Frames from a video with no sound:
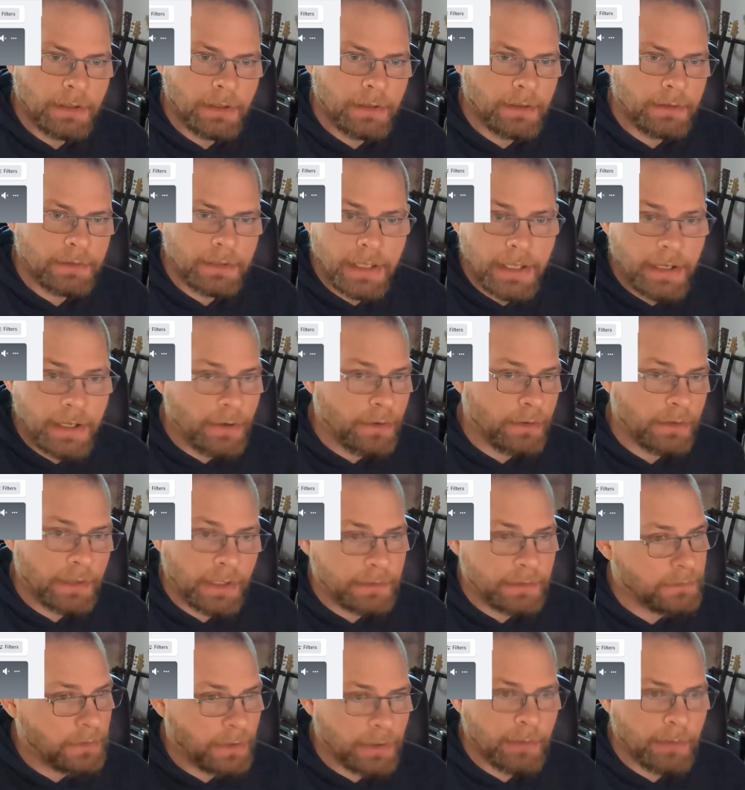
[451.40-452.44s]
gear,
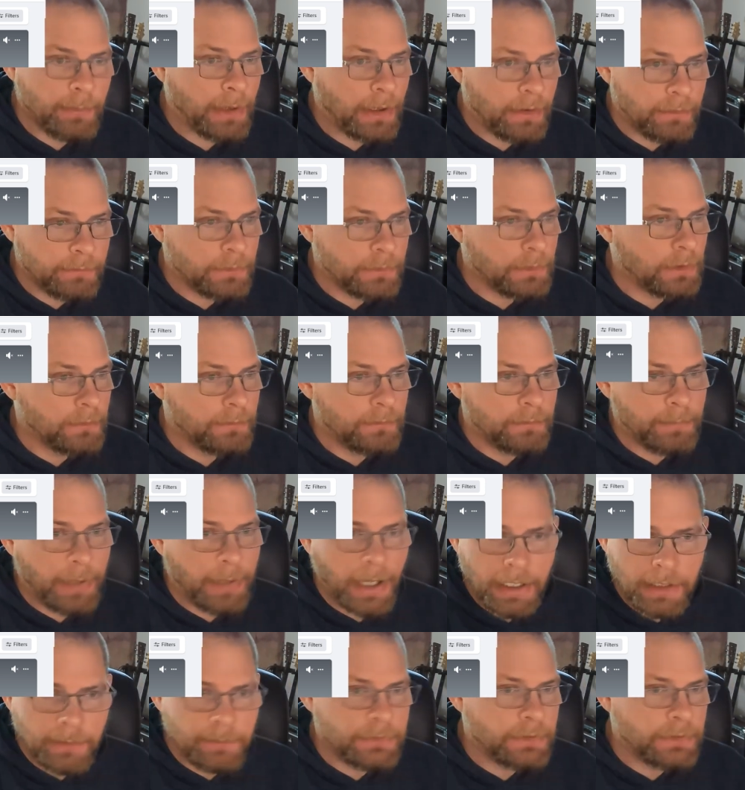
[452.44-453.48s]
like talk about
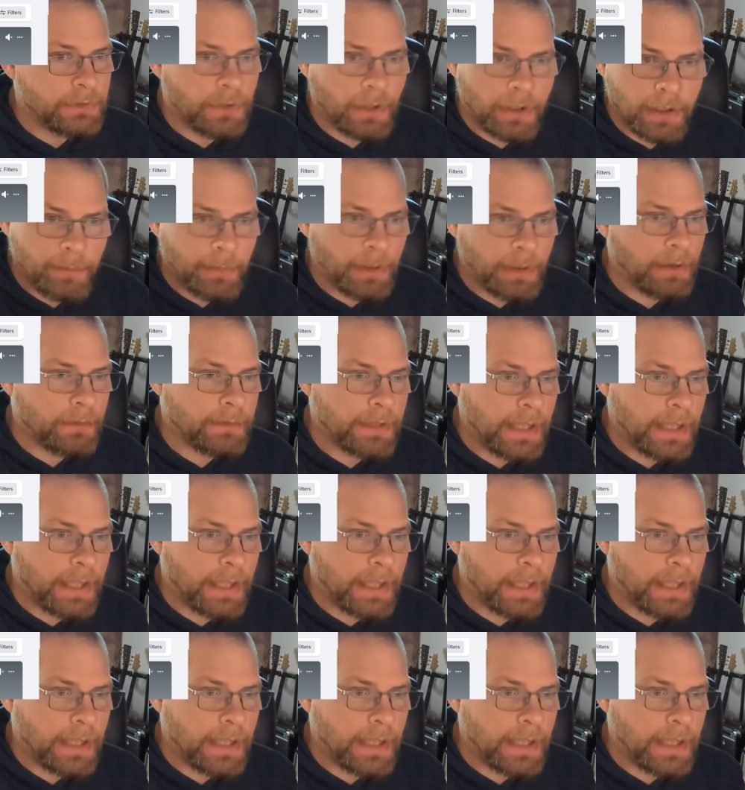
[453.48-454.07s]
pipes and talk about